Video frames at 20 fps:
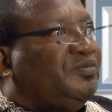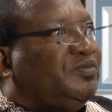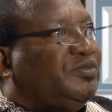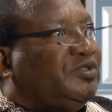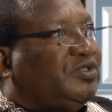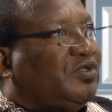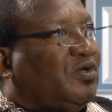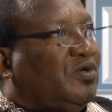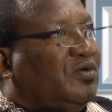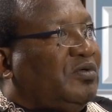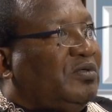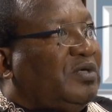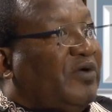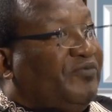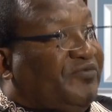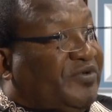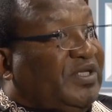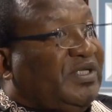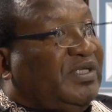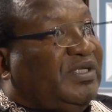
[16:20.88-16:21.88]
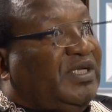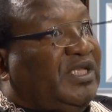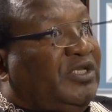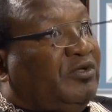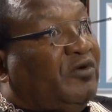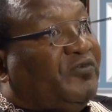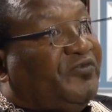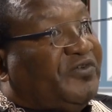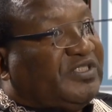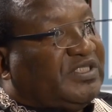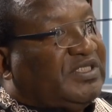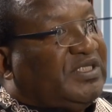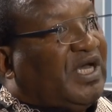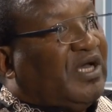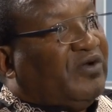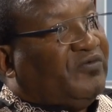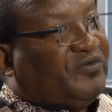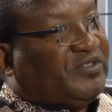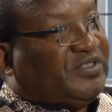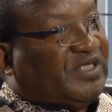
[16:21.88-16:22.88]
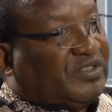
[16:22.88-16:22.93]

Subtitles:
So I've been in office now for